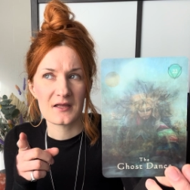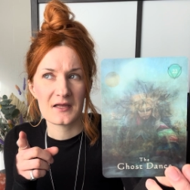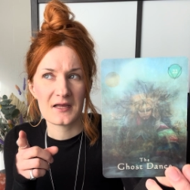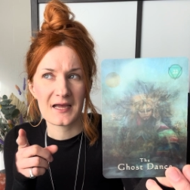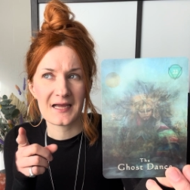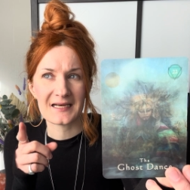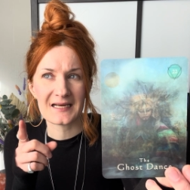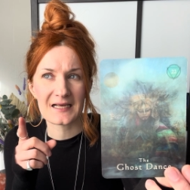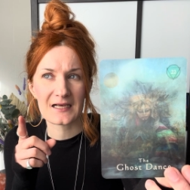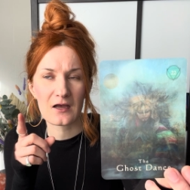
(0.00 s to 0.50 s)

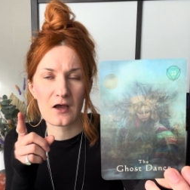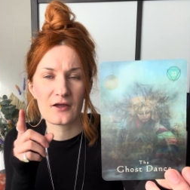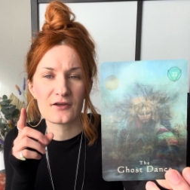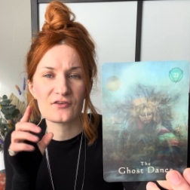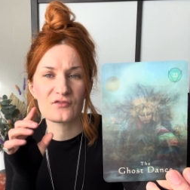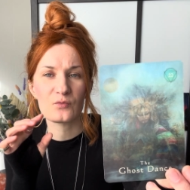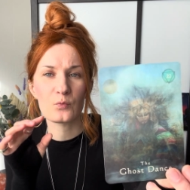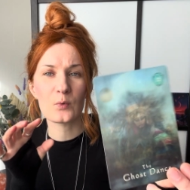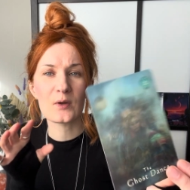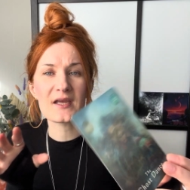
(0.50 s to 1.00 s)
and it kind
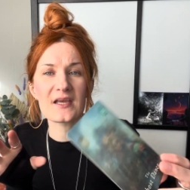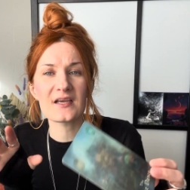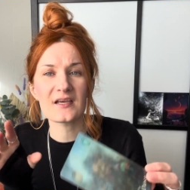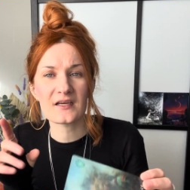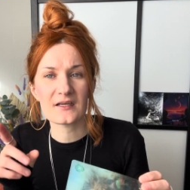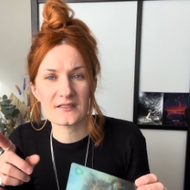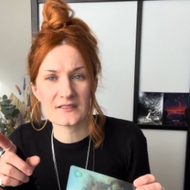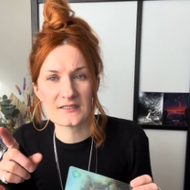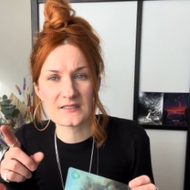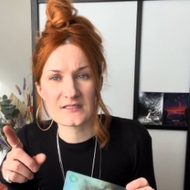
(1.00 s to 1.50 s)
of
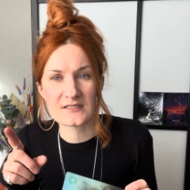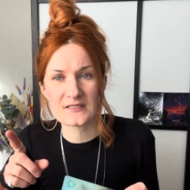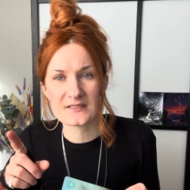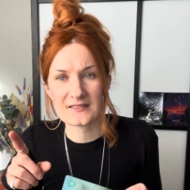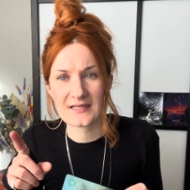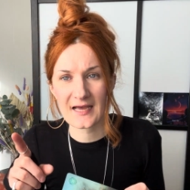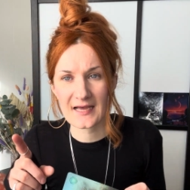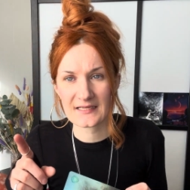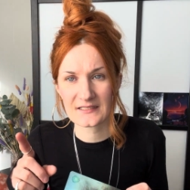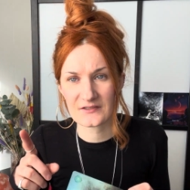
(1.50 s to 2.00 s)
weakened the
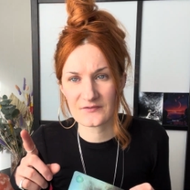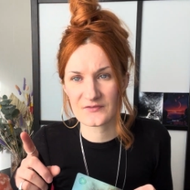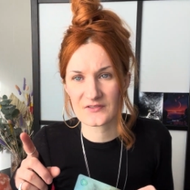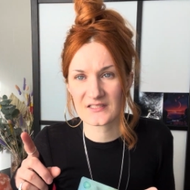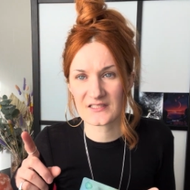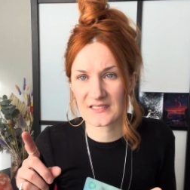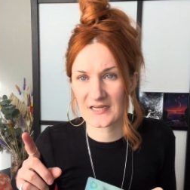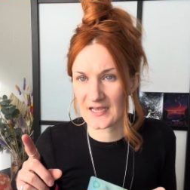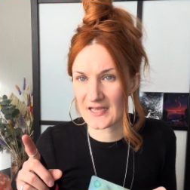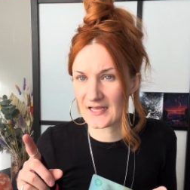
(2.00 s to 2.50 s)
head of
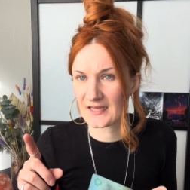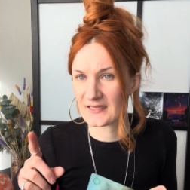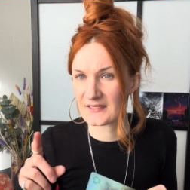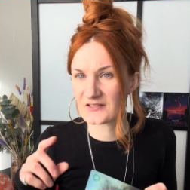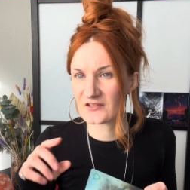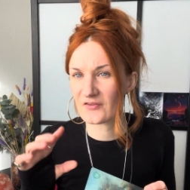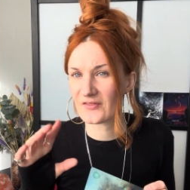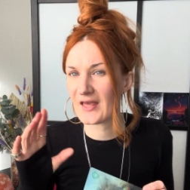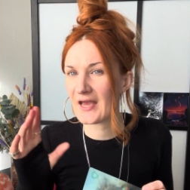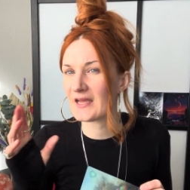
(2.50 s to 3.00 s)
state.
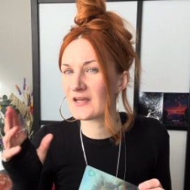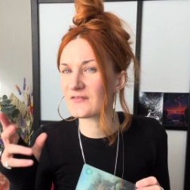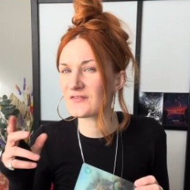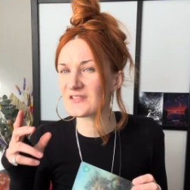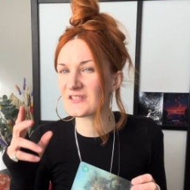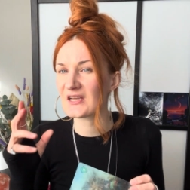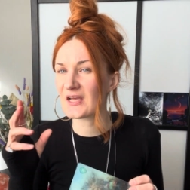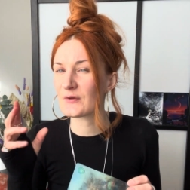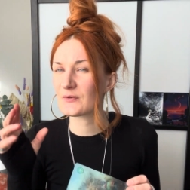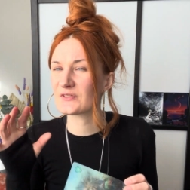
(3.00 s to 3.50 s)
So the head of
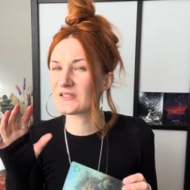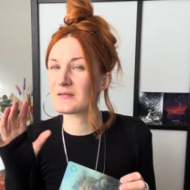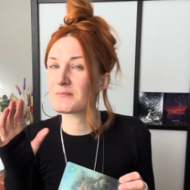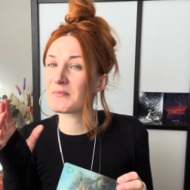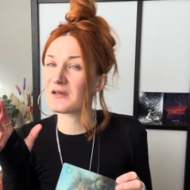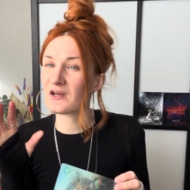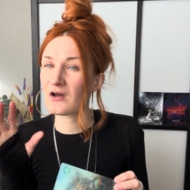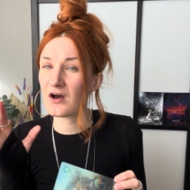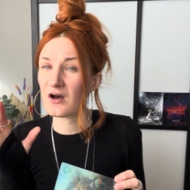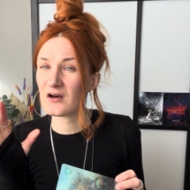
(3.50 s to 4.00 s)
state was the
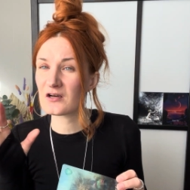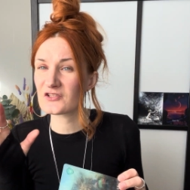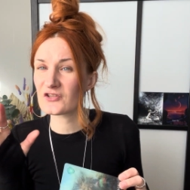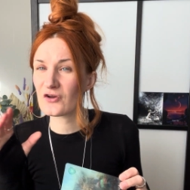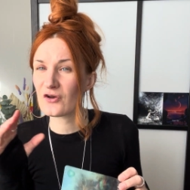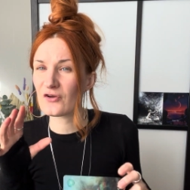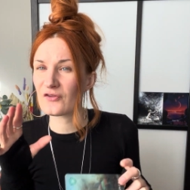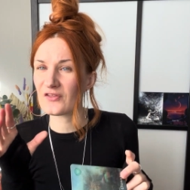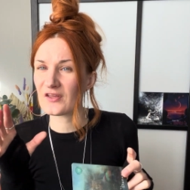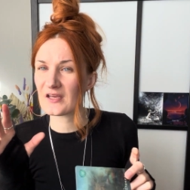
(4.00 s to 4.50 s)

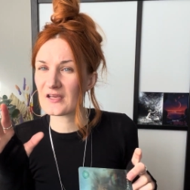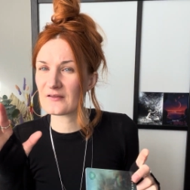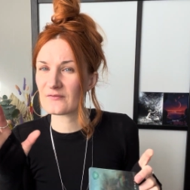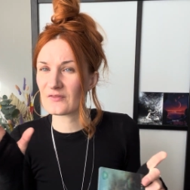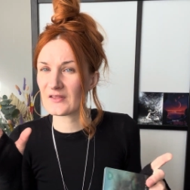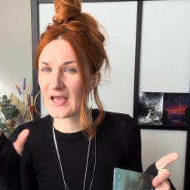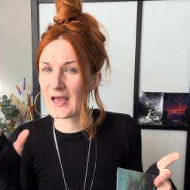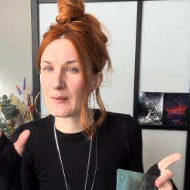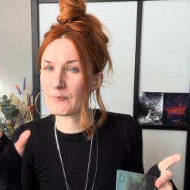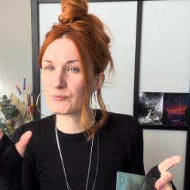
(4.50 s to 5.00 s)
Mikado,
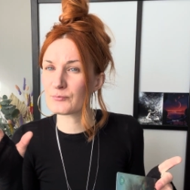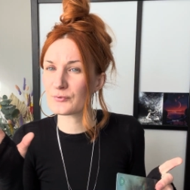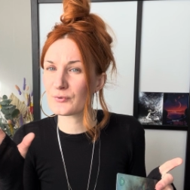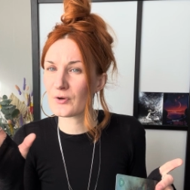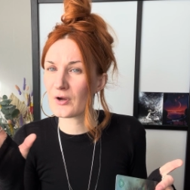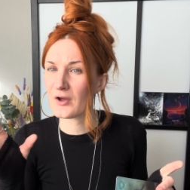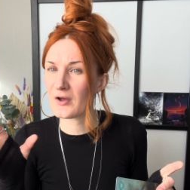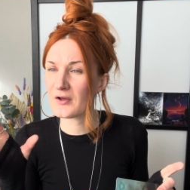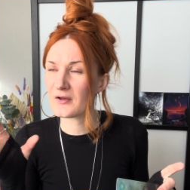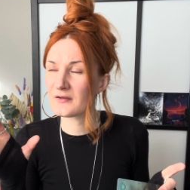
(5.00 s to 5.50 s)
the
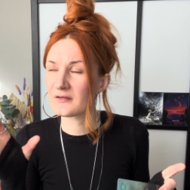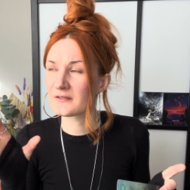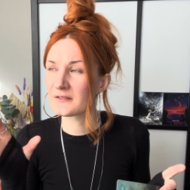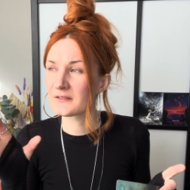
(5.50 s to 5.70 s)
emperor,